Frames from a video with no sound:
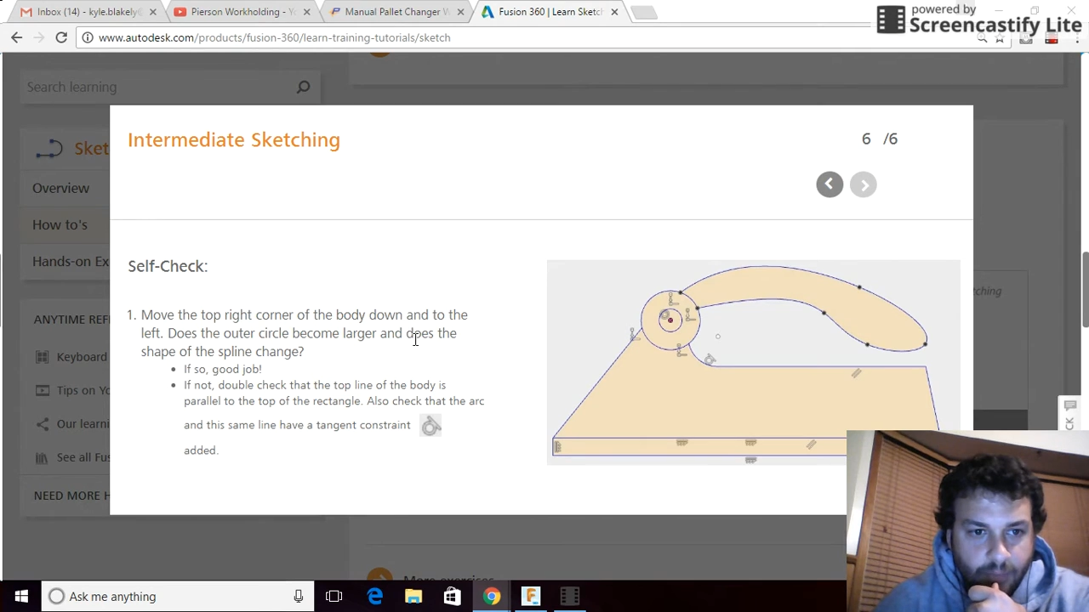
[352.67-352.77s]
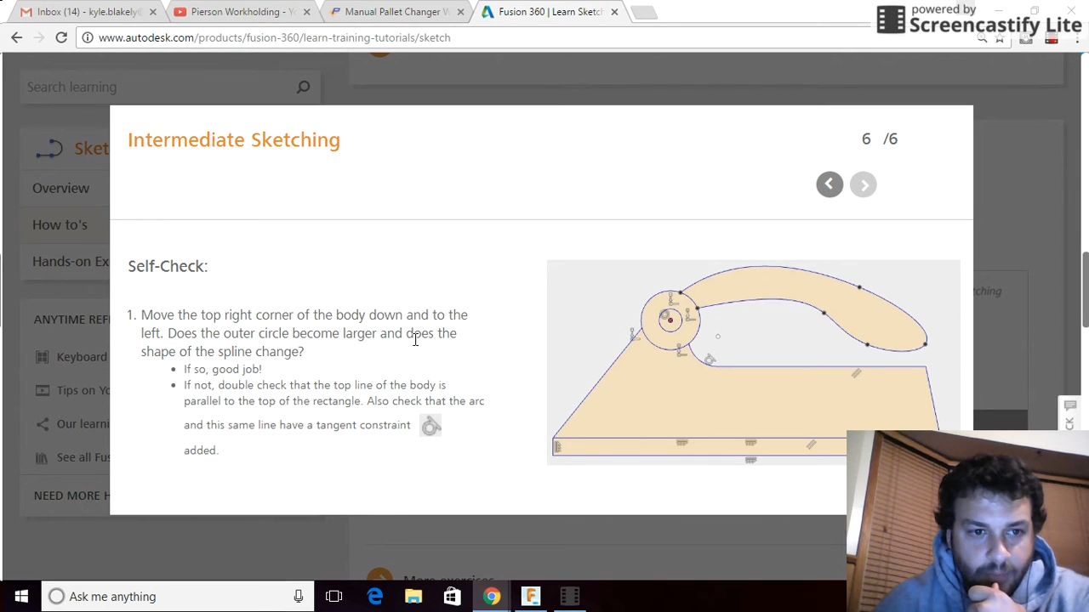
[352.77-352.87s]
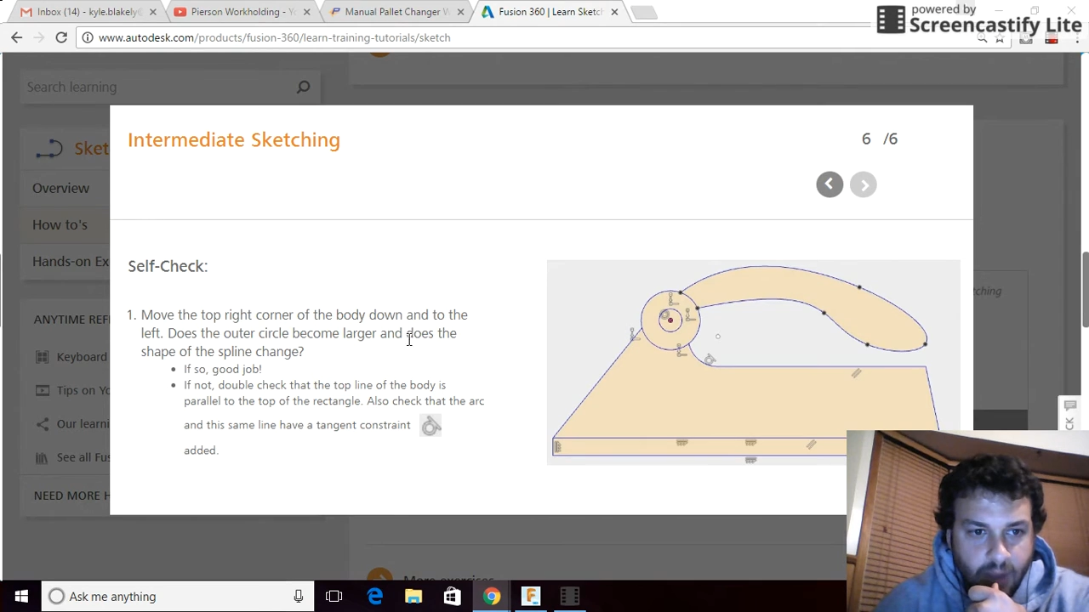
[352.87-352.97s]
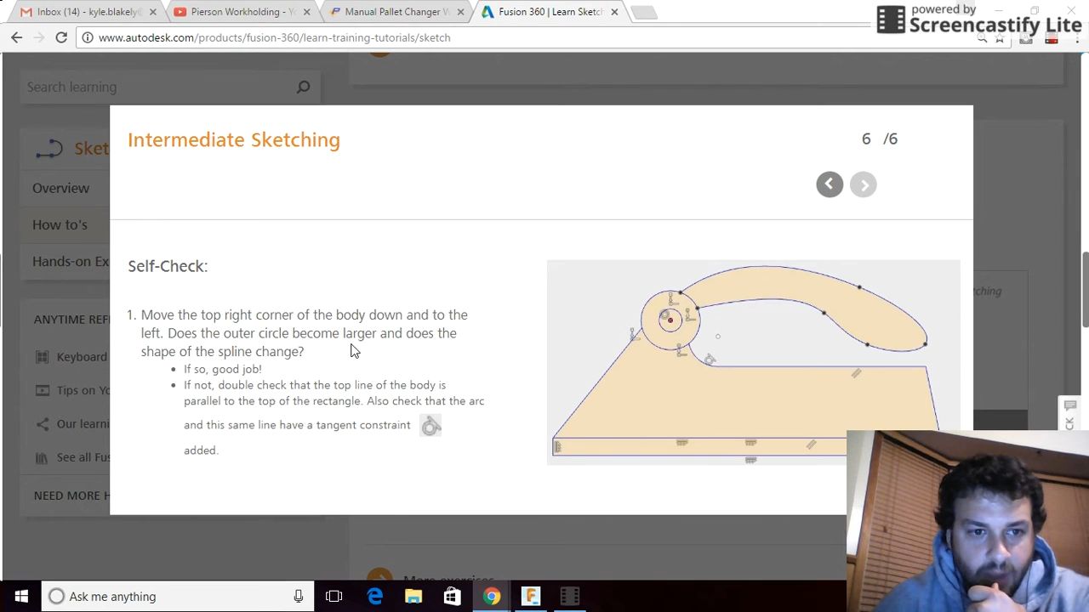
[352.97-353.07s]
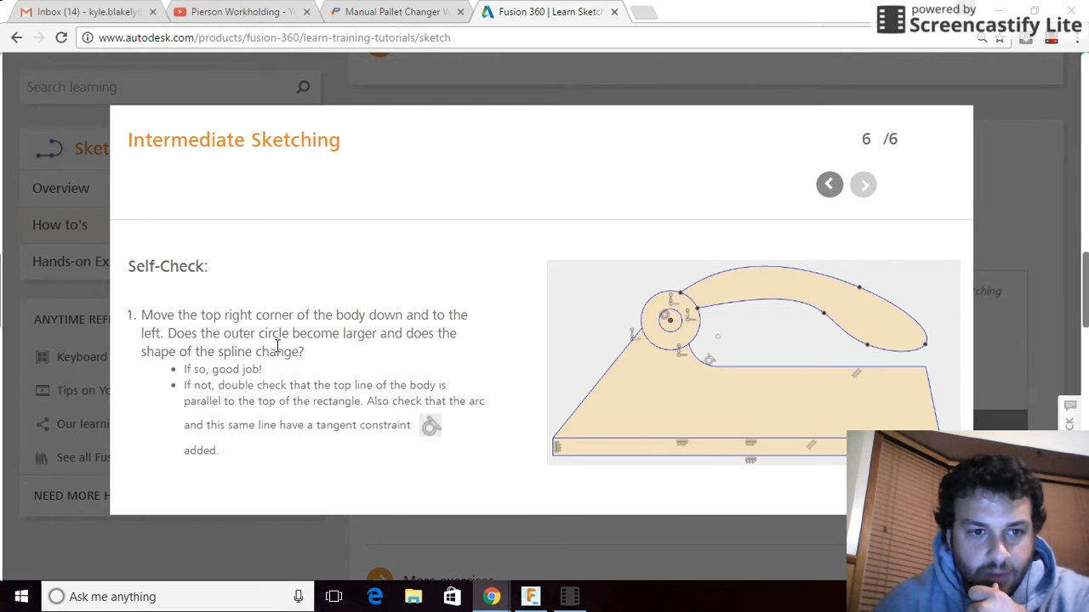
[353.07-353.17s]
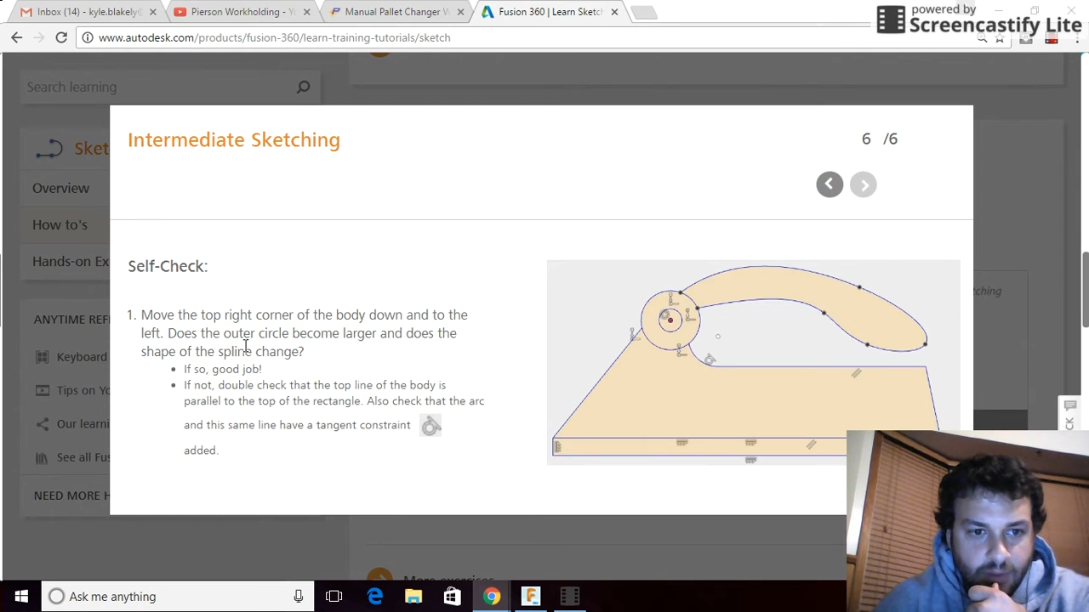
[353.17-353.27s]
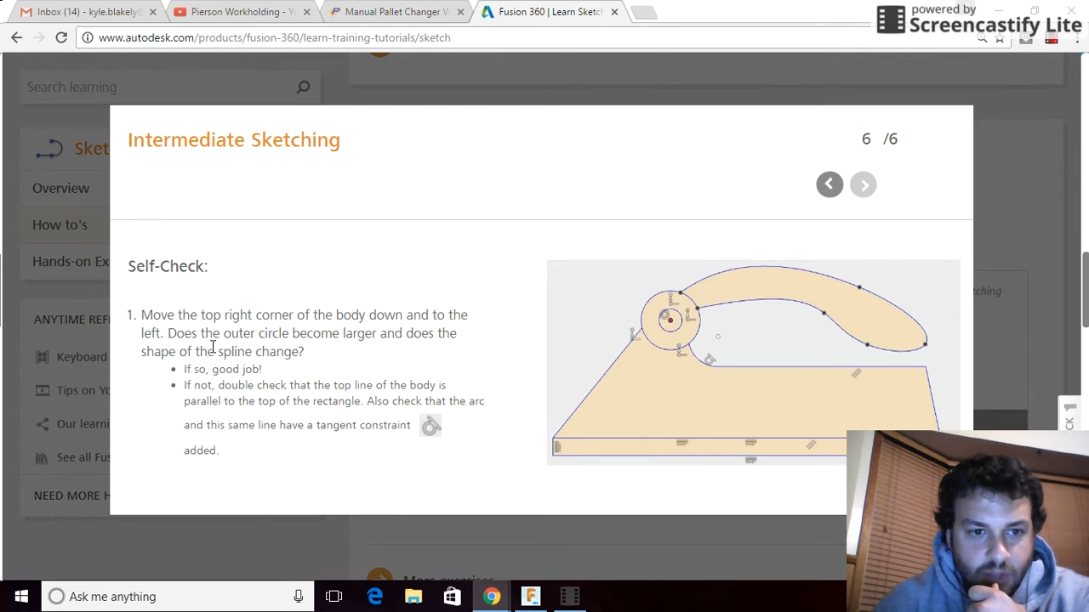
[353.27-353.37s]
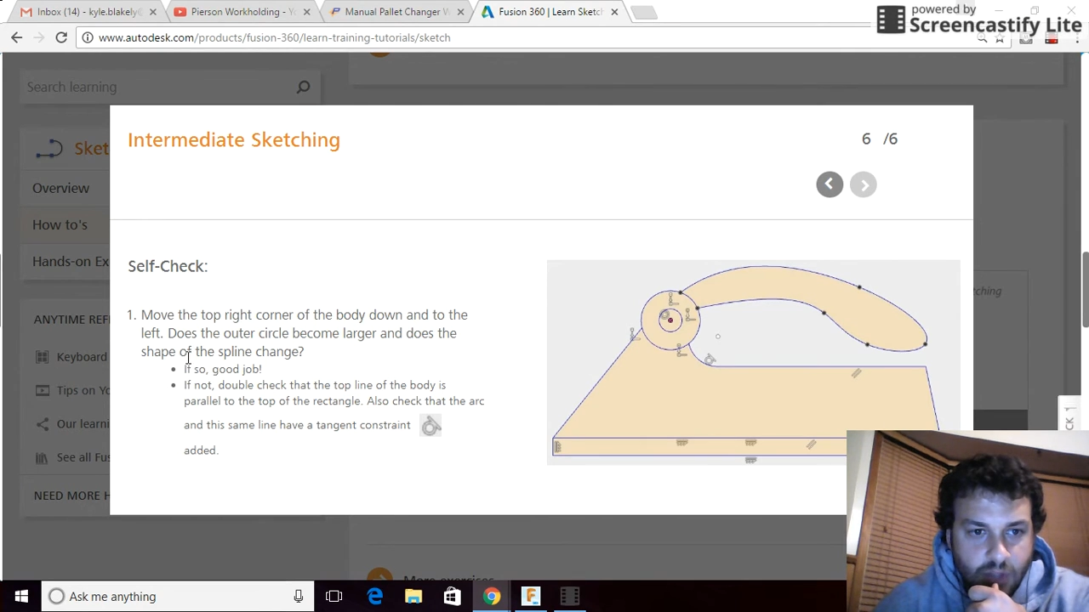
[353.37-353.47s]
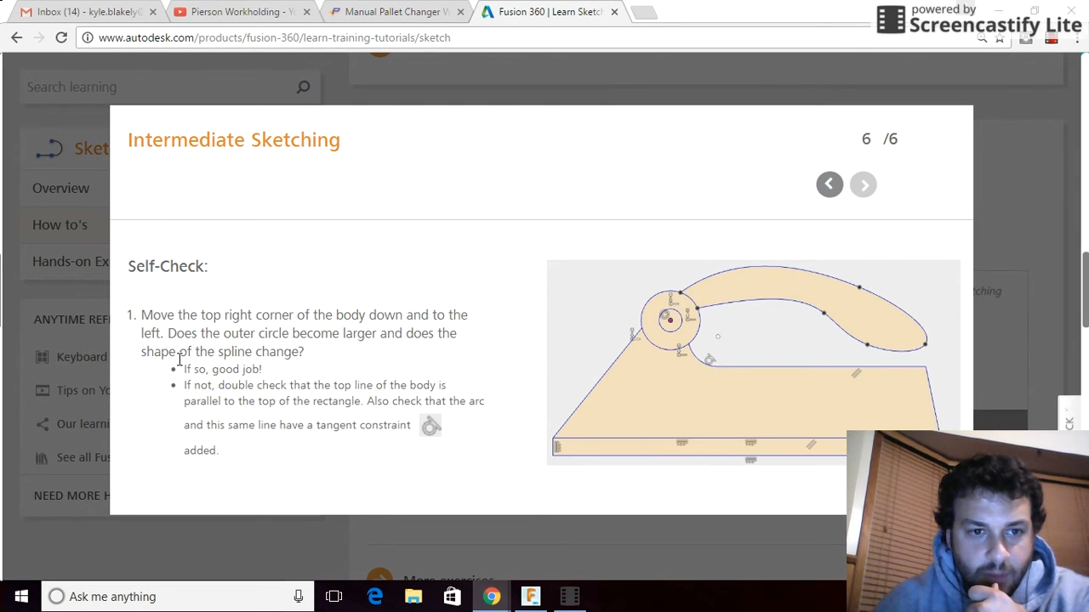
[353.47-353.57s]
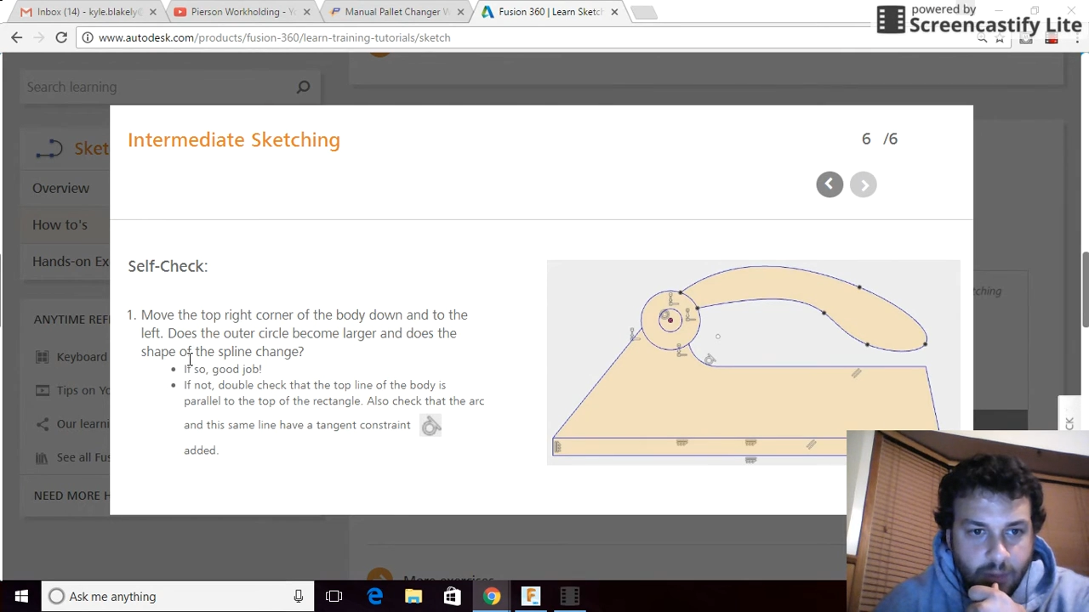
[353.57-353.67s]
and if the
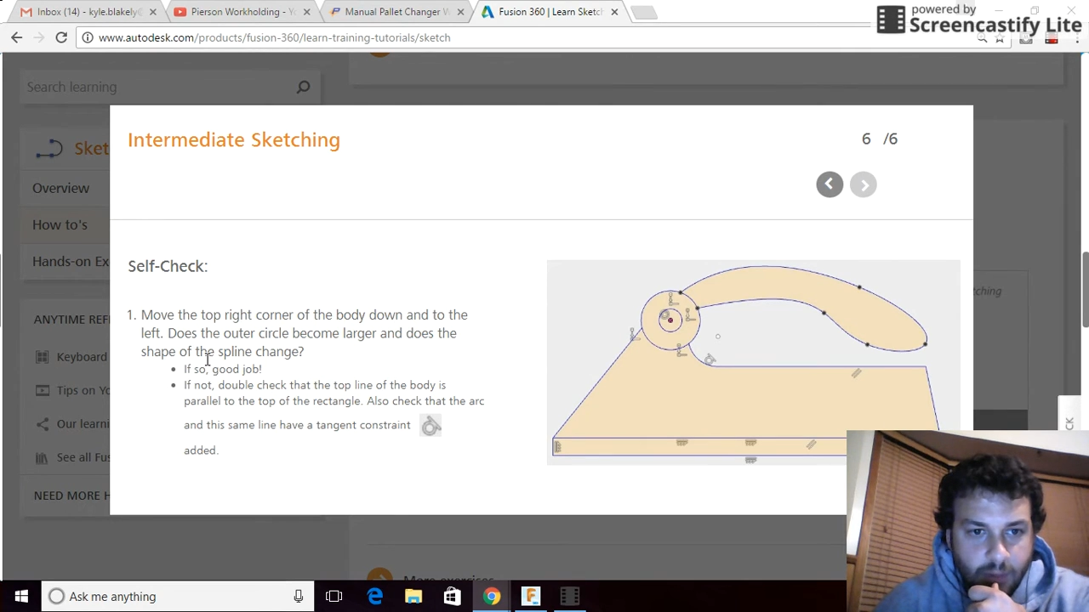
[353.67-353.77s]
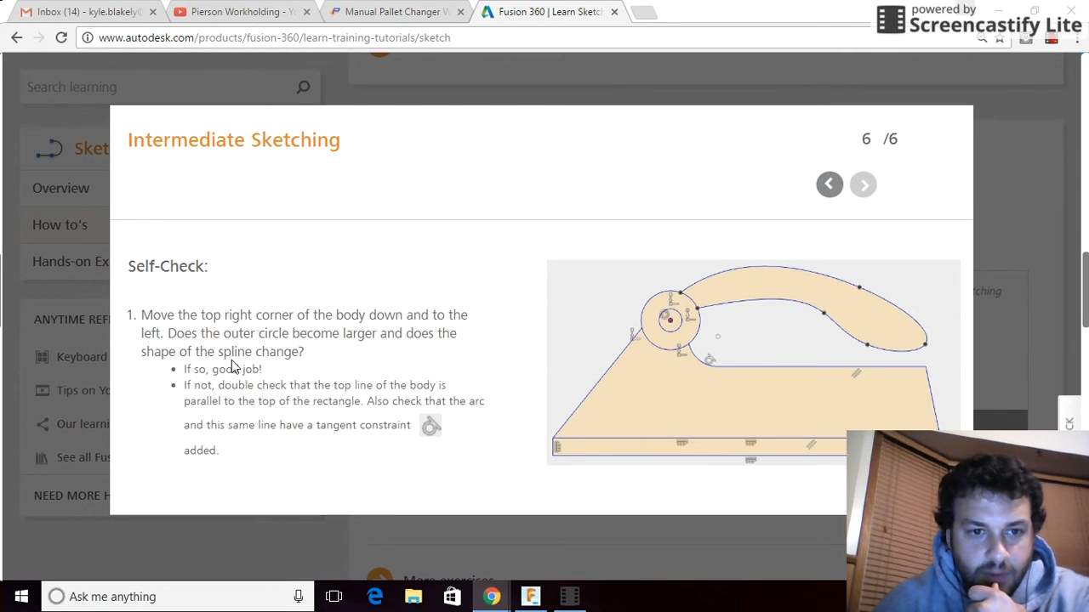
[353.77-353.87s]
shape of the